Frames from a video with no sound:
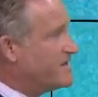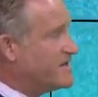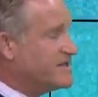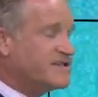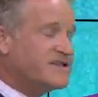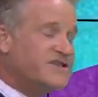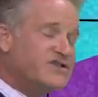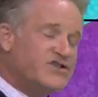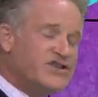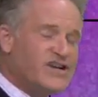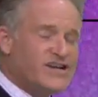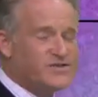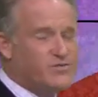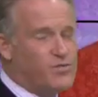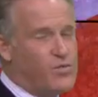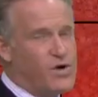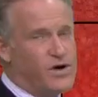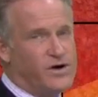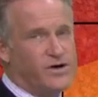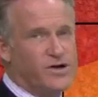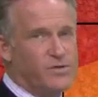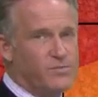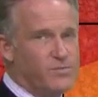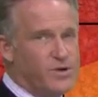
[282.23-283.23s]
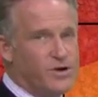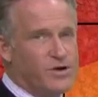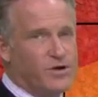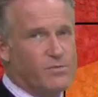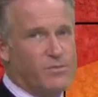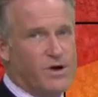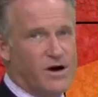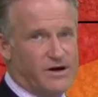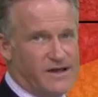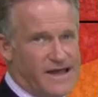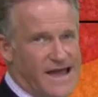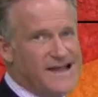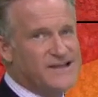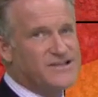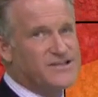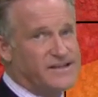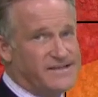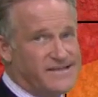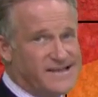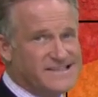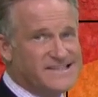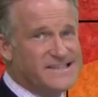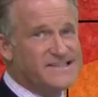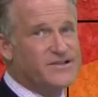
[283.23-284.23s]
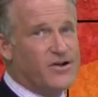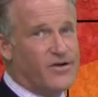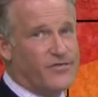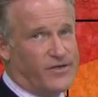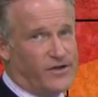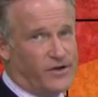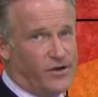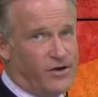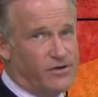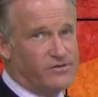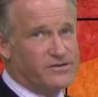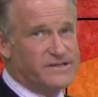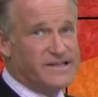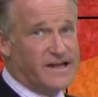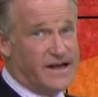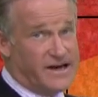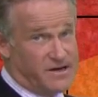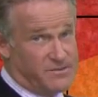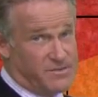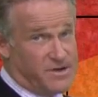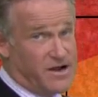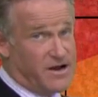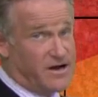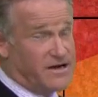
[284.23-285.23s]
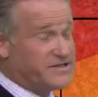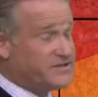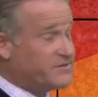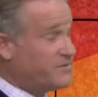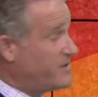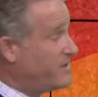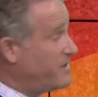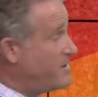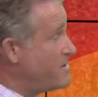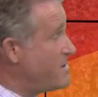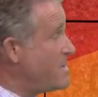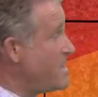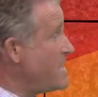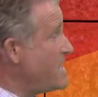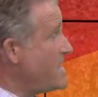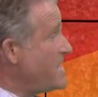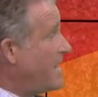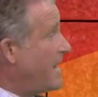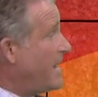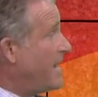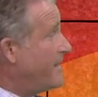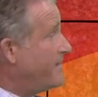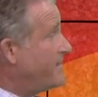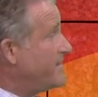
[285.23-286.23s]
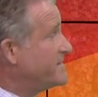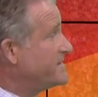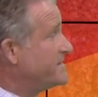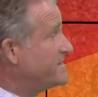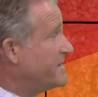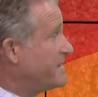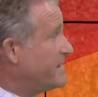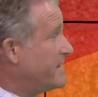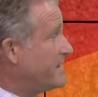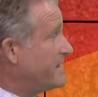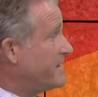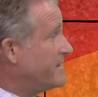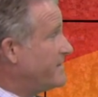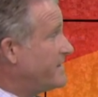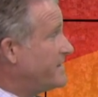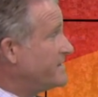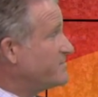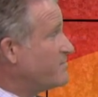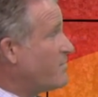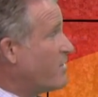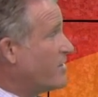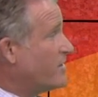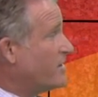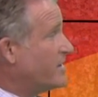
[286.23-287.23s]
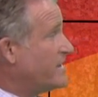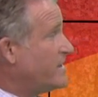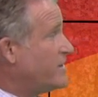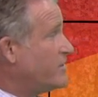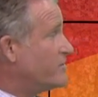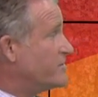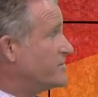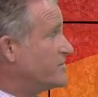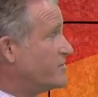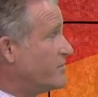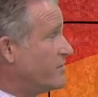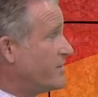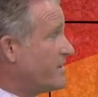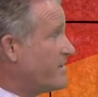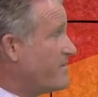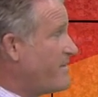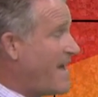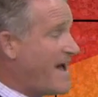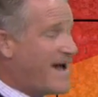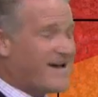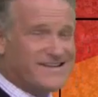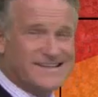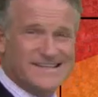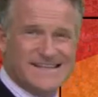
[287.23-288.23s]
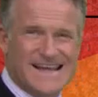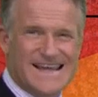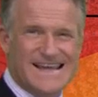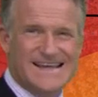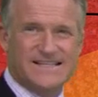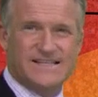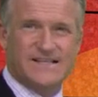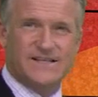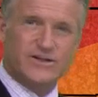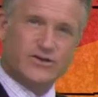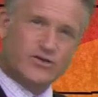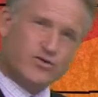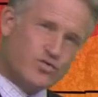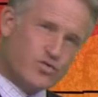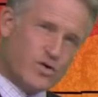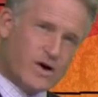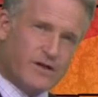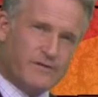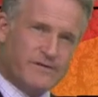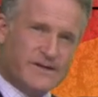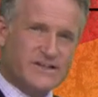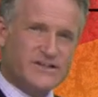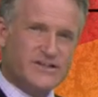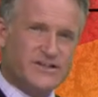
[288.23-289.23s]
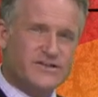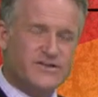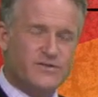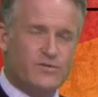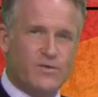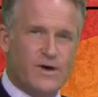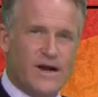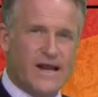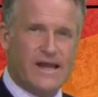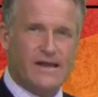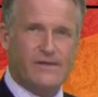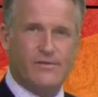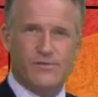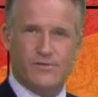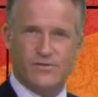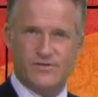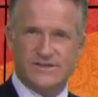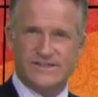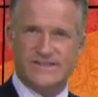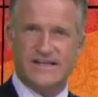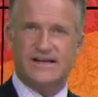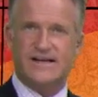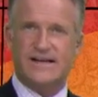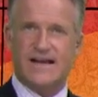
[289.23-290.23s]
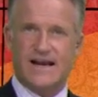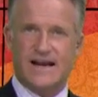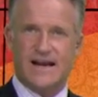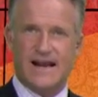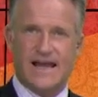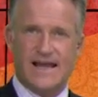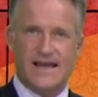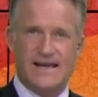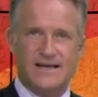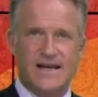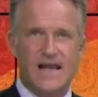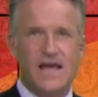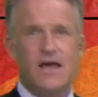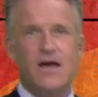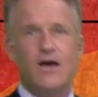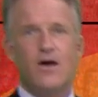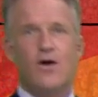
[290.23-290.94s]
This is just one computer model. Actually, this is on the low side, to be honest with you. Uh, this, uh, this model here is showing about 8 to 12 inches of rain through Sunday night.